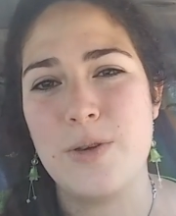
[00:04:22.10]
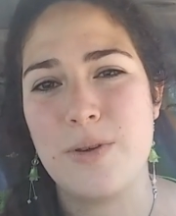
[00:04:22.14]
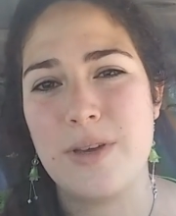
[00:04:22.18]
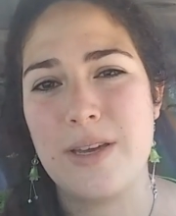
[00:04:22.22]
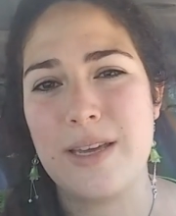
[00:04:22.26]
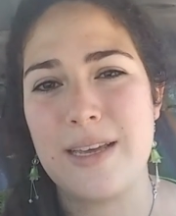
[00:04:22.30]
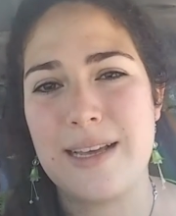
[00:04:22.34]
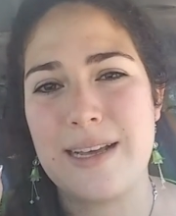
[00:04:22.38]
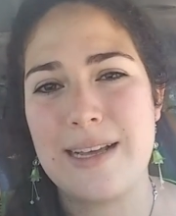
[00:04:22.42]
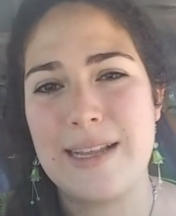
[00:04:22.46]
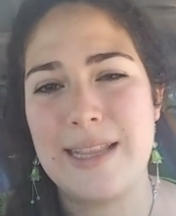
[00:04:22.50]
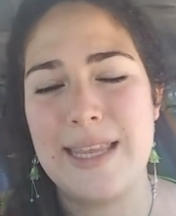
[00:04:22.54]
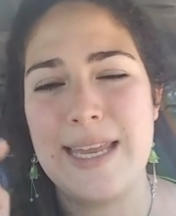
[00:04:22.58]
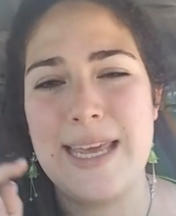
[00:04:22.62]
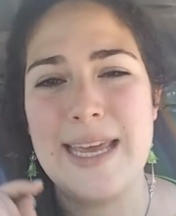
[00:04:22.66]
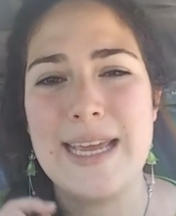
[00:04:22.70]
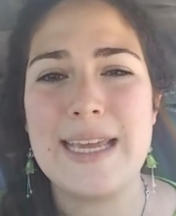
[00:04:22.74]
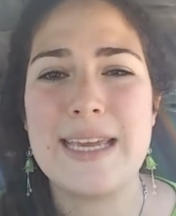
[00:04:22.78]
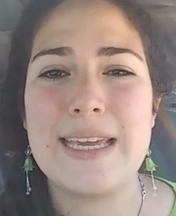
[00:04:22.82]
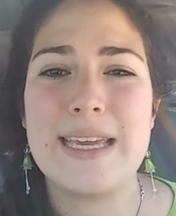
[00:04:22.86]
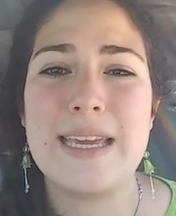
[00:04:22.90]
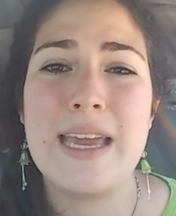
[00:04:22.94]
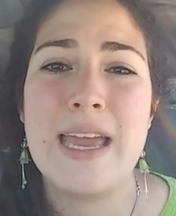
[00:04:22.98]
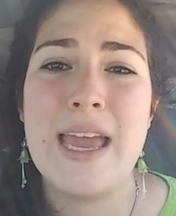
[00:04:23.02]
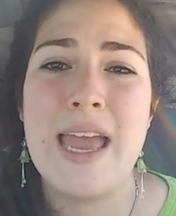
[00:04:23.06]
you can
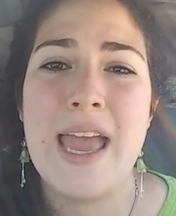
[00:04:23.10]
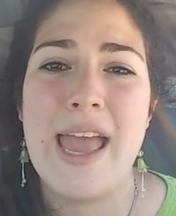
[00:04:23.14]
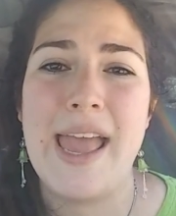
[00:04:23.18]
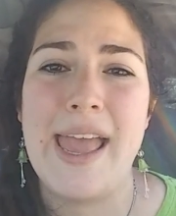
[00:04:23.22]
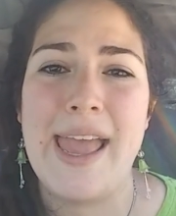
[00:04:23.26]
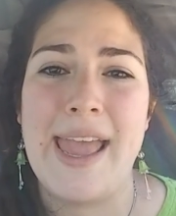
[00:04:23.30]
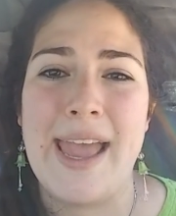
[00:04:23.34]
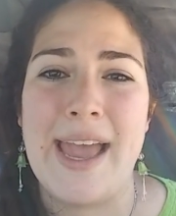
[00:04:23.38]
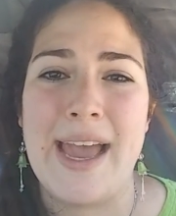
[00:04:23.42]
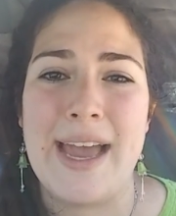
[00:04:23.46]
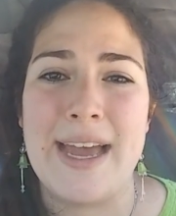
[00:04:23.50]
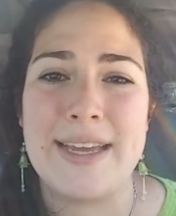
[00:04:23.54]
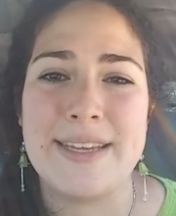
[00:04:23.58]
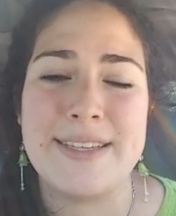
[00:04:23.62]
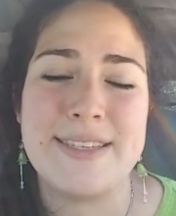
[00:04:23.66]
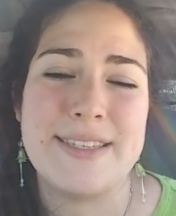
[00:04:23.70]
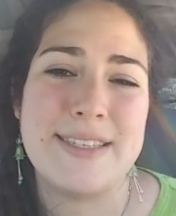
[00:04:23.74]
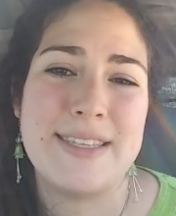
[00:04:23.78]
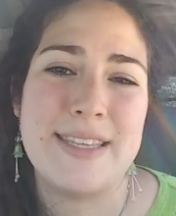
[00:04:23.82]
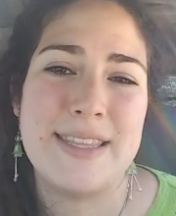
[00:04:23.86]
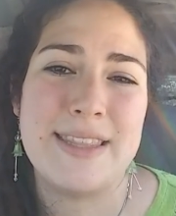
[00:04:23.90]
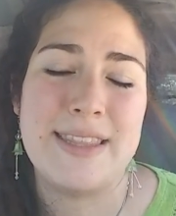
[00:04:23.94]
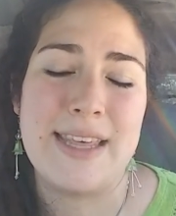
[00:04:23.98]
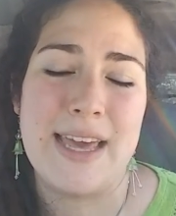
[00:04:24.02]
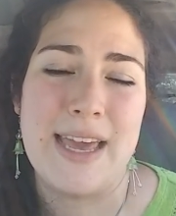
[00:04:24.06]
click.
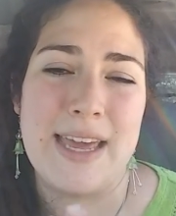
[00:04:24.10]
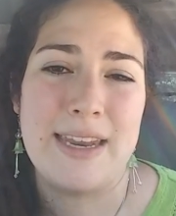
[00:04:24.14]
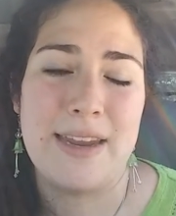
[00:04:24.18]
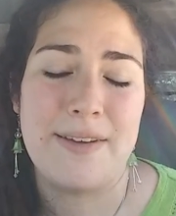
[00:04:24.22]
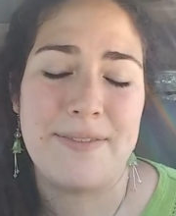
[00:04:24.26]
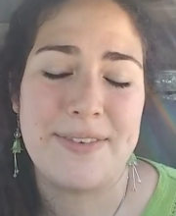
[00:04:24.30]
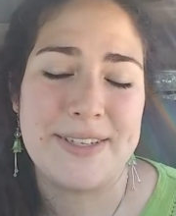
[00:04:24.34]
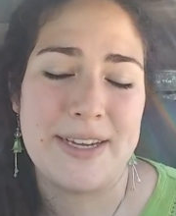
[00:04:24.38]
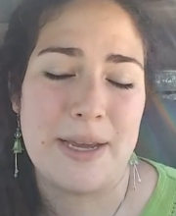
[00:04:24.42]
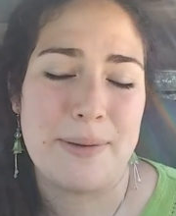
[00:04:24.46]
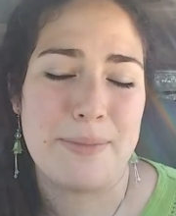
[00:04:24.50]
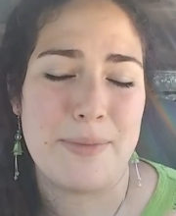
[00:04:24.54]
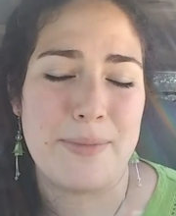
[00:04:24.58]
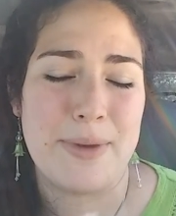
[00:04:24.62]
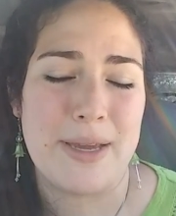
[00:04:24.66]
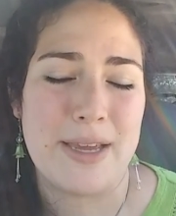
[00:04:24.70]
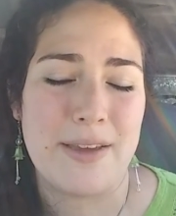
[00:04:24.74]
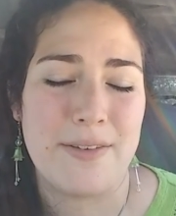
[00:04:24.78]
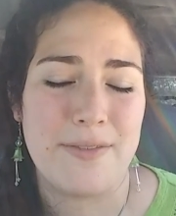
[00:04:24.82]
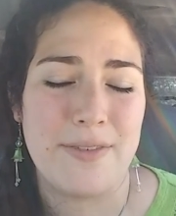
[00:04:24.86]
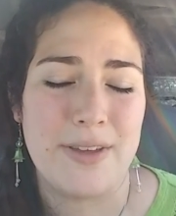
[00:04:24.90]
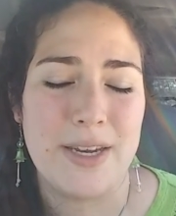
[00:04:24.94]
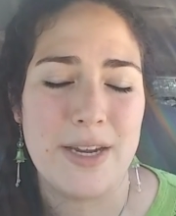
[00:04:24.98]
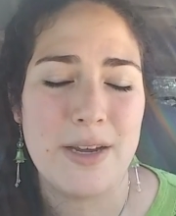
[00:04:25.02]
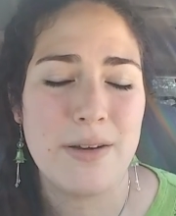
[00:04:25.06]
And then every time I make
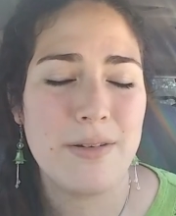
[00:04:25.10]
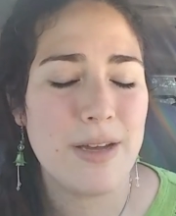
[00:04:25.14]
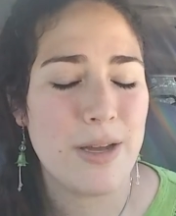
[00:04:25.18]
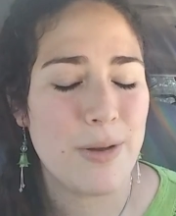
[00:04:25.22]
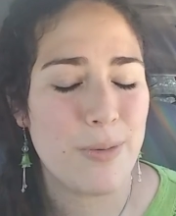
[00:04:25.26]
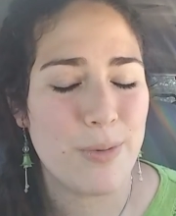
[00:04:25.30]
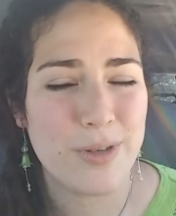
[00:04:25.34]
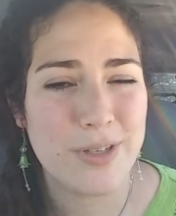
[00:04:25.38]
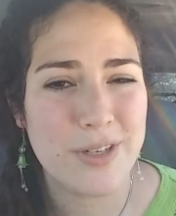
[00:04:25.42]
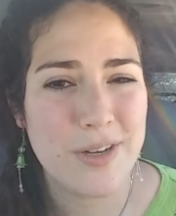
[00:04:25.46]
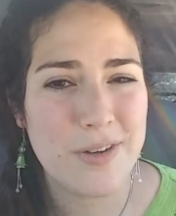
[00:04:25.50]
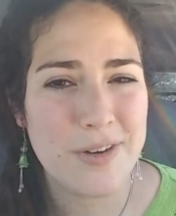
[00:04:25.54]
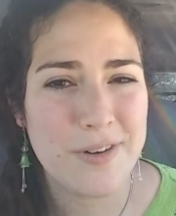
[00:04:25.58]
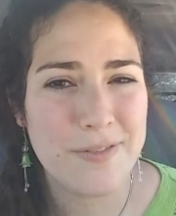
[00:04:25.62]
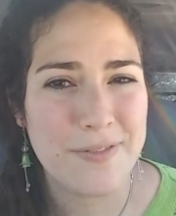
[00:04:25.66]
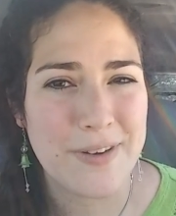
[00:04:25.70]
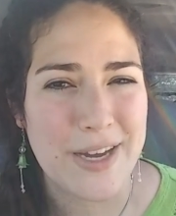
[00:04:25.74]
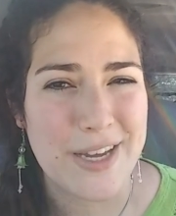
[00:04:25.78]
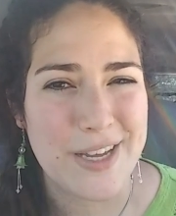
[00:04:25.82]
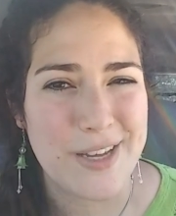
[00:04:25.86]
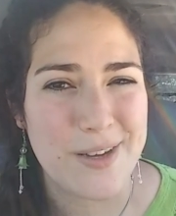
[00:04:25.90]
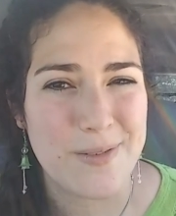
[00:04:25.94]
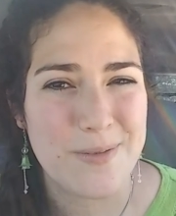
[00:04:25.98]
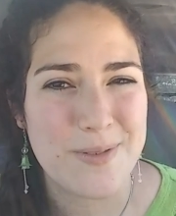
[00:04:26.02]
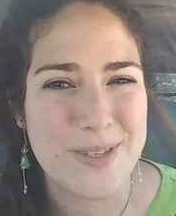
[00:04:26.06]
a video, it will
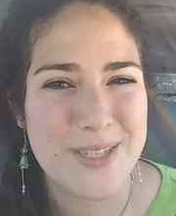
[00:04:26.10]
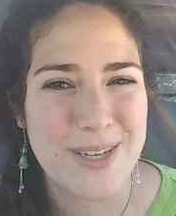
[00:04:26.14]
notify you.